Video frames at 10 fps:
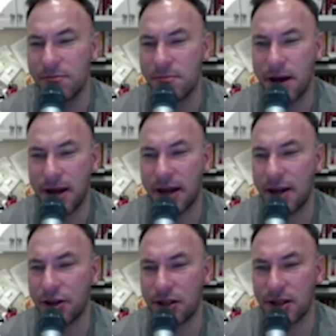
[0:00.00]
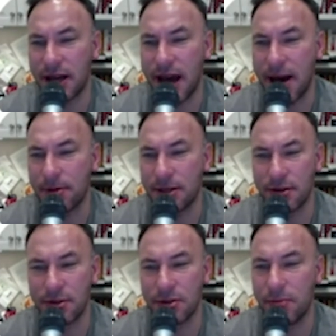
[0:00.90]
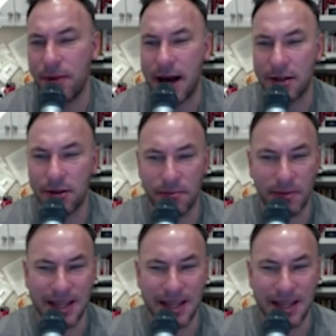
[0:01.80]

medications like ampicillin sulbactam.